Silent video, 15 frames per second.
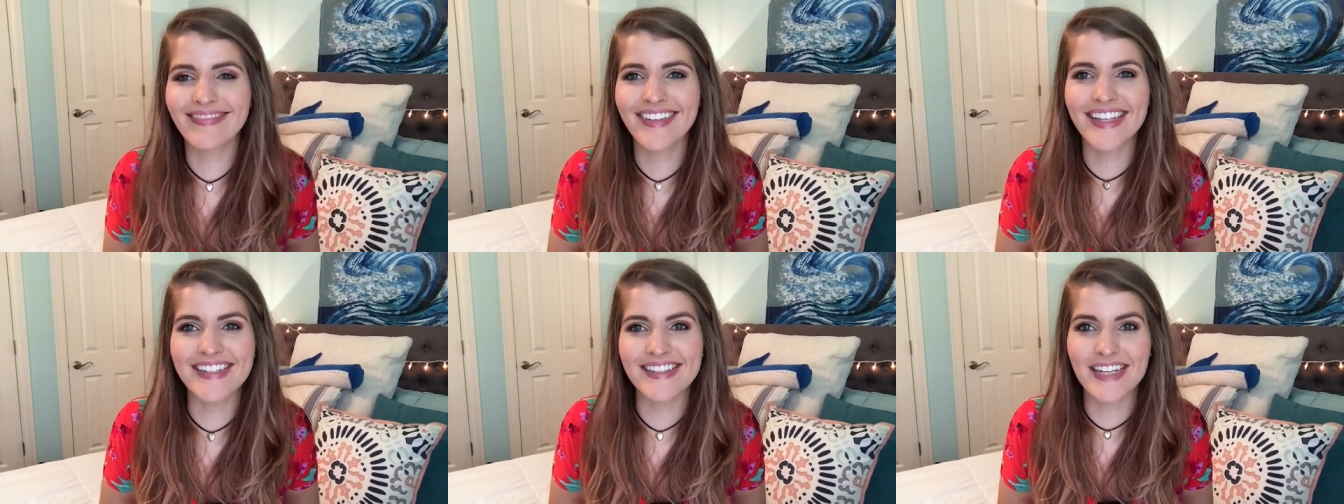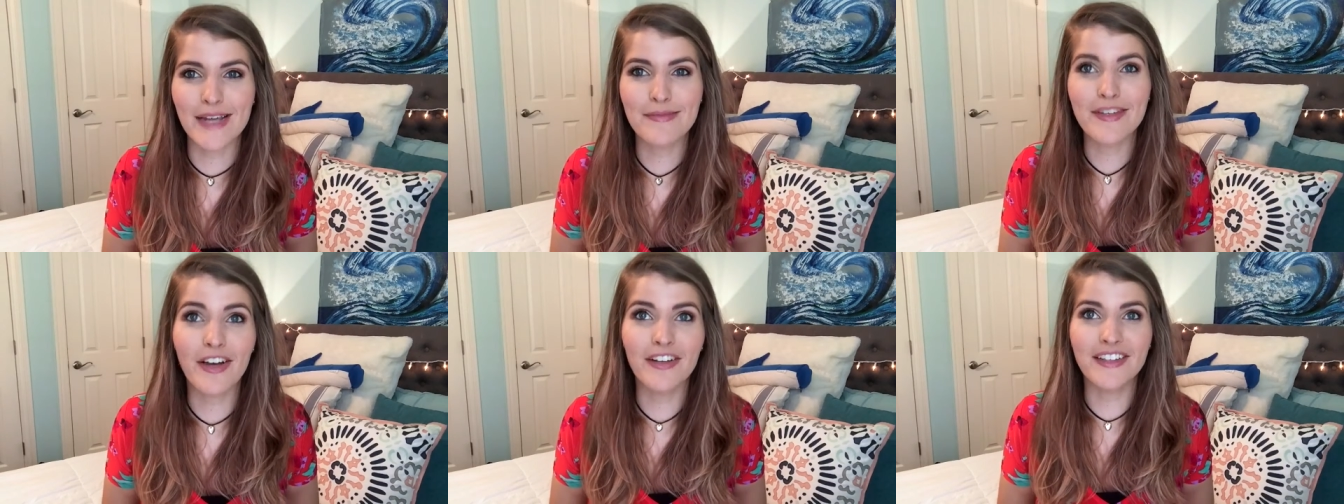his
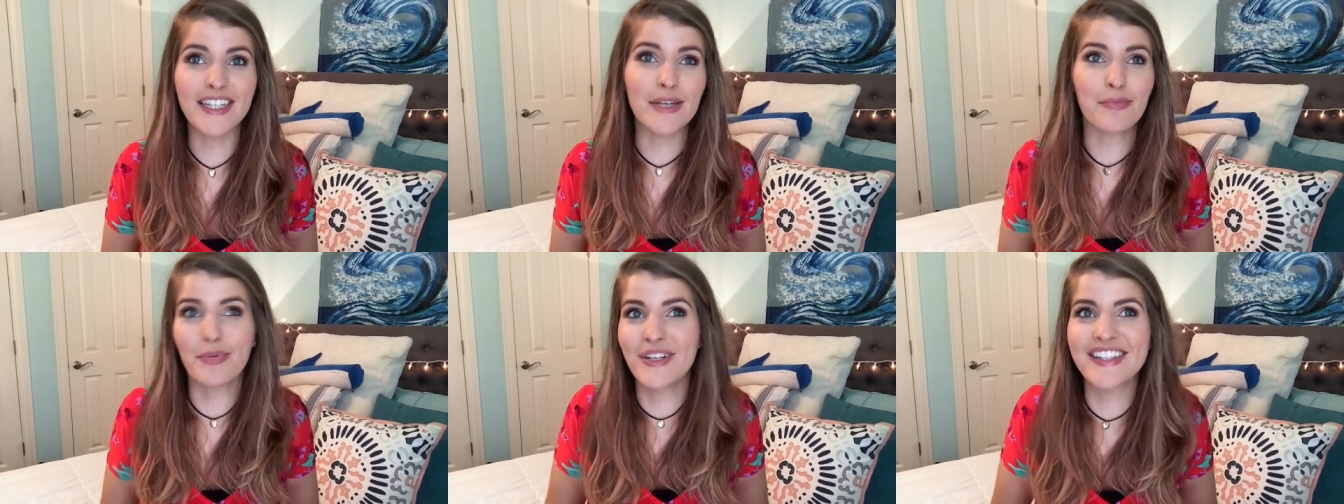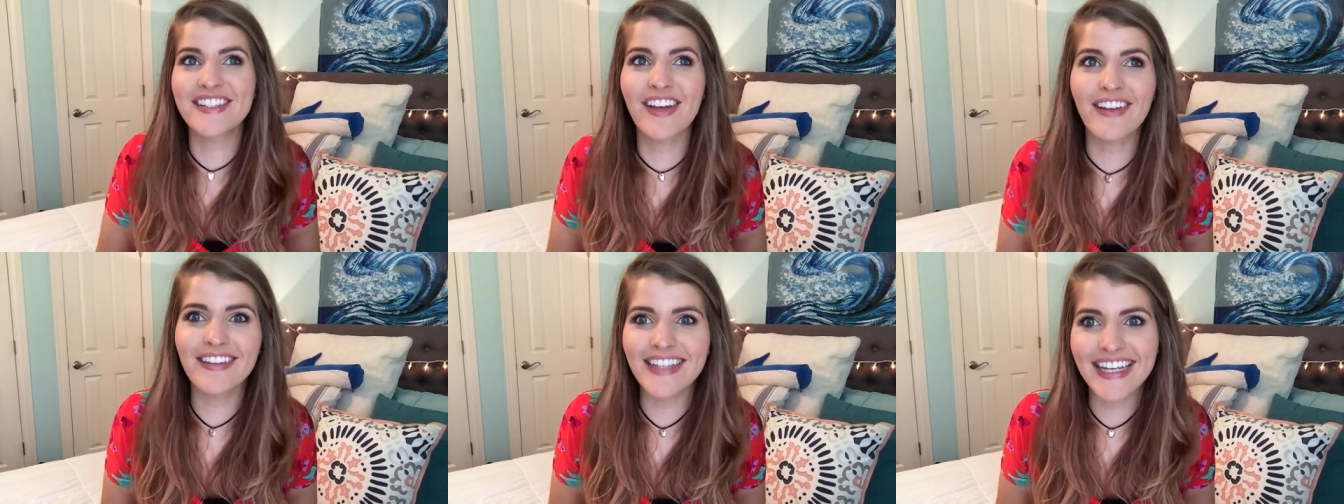name's Ali, Prince
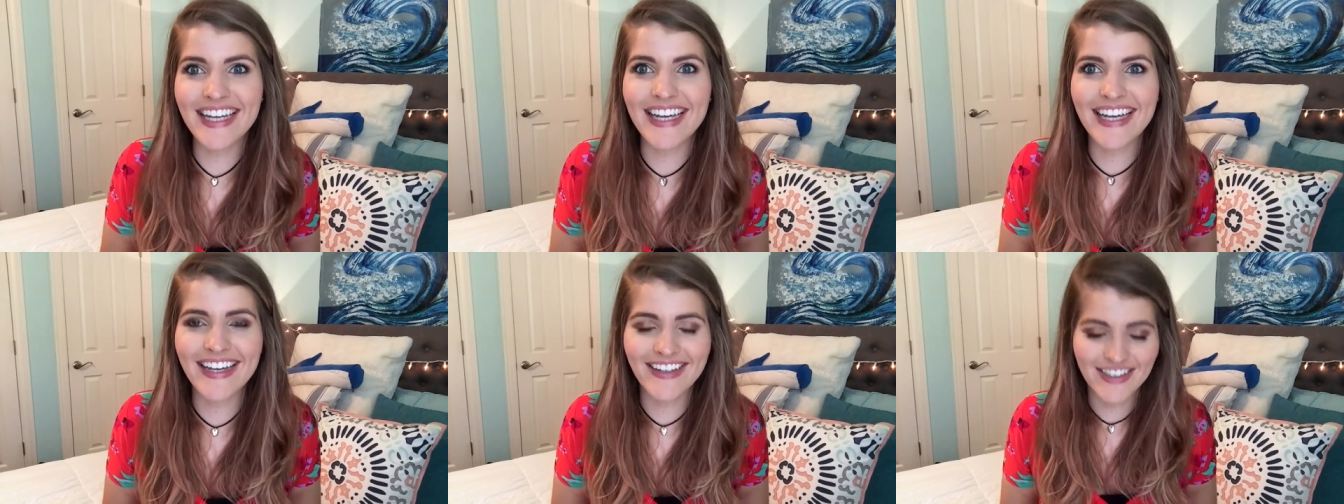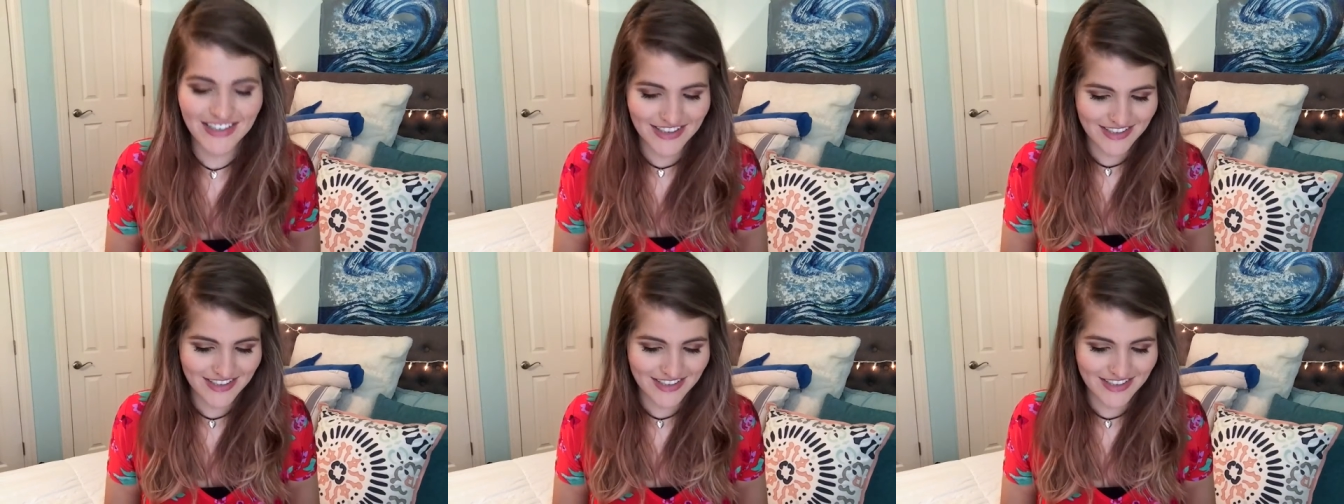Ali.